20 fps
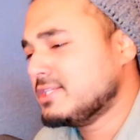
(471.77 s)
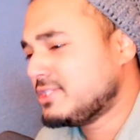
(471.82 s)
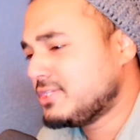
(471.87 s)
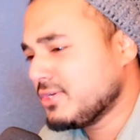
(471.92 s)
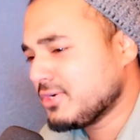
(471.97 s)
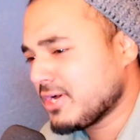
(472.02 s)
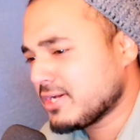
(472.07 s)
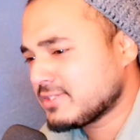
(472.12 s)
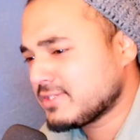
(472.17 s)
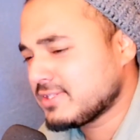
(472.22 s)

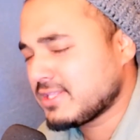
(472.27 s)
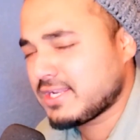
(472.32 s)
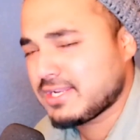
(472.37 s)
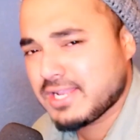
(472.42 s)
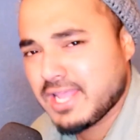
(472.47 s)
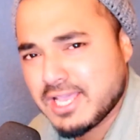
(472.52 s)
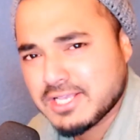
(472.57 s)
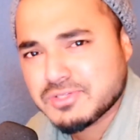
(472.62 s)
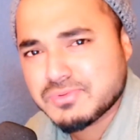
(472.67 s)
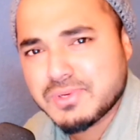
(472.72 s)
See you guys in the
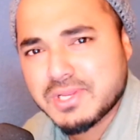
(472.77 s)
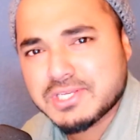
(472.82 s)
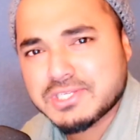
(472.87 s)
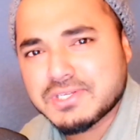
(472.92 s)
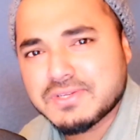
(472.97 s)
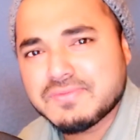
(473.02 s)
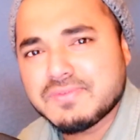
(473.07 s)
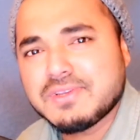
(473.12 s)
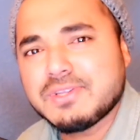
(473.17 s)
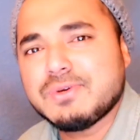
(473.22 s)
next
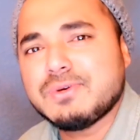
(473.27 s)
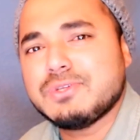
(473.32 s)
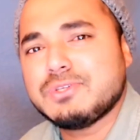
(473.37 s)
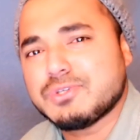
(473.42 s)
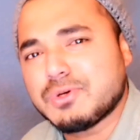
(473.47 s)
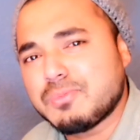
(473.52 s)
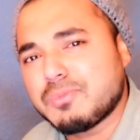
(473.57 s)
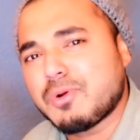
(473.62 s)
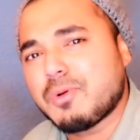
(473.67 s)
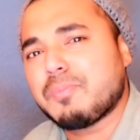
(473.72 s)
reaction video.
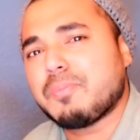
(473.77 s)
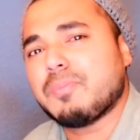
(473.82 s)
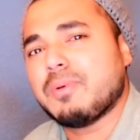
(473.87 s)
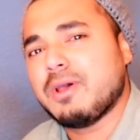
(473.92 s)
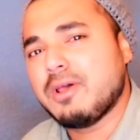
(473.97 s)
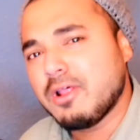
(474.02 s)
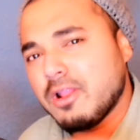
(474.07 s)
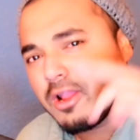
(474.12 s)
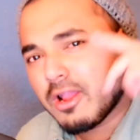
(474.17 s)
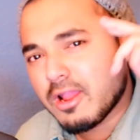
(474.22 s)
Jumrup